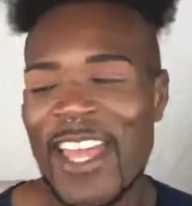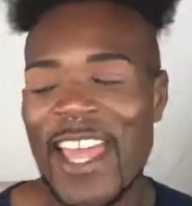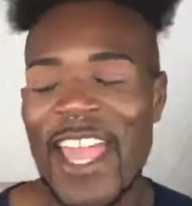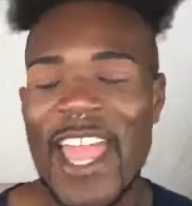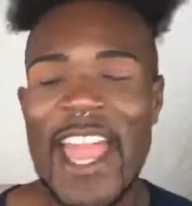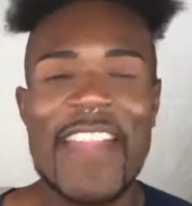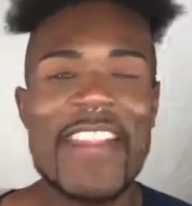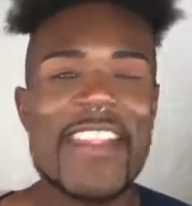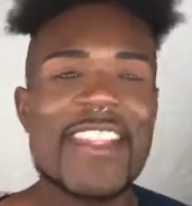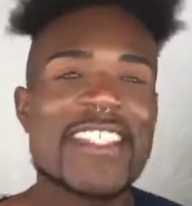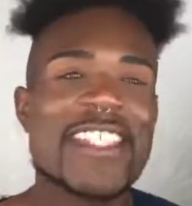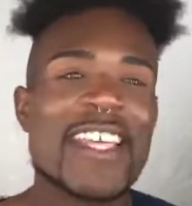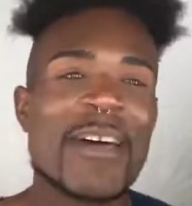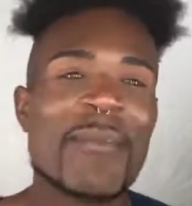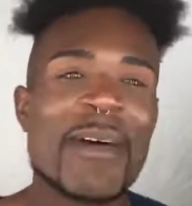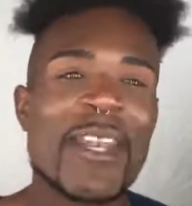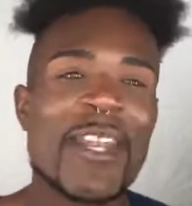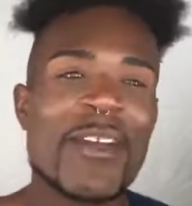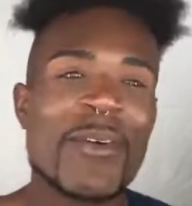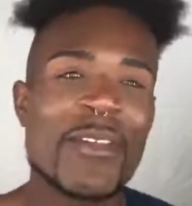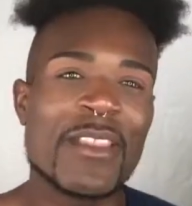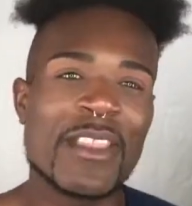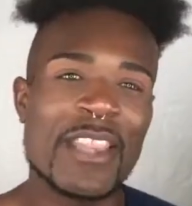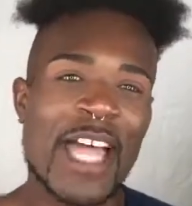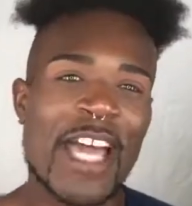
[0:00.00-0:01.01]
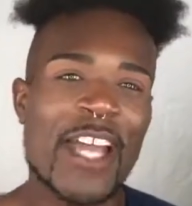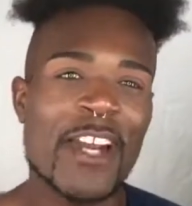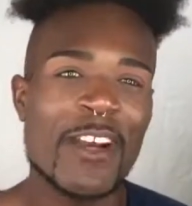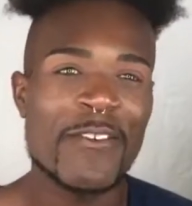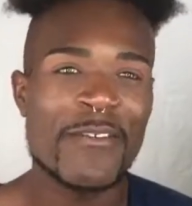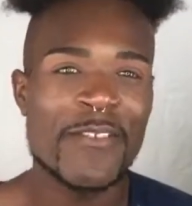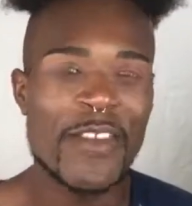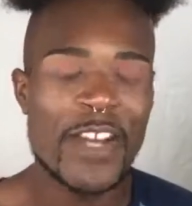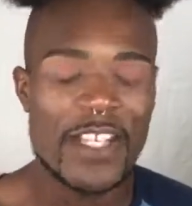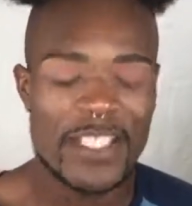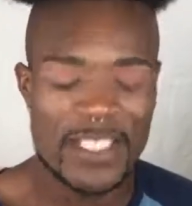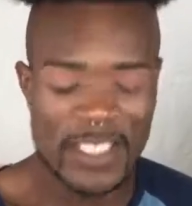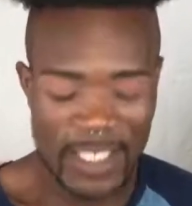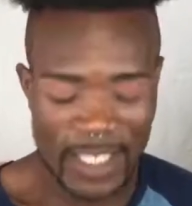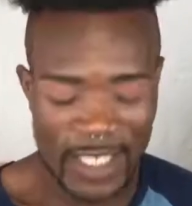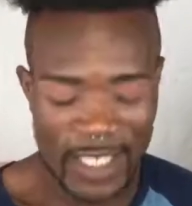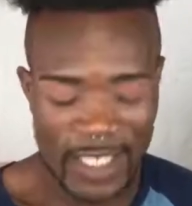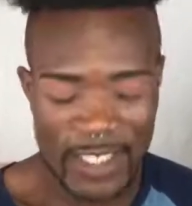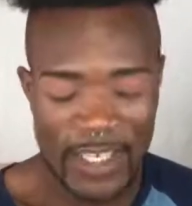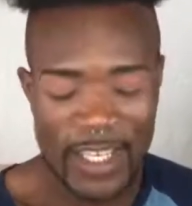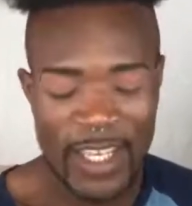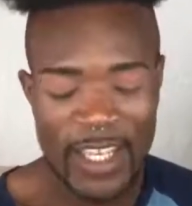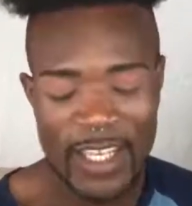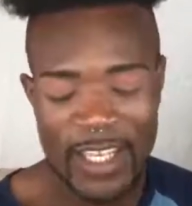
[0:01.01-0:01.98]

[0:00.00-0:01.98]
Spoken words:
and then somebody with lighter fair skin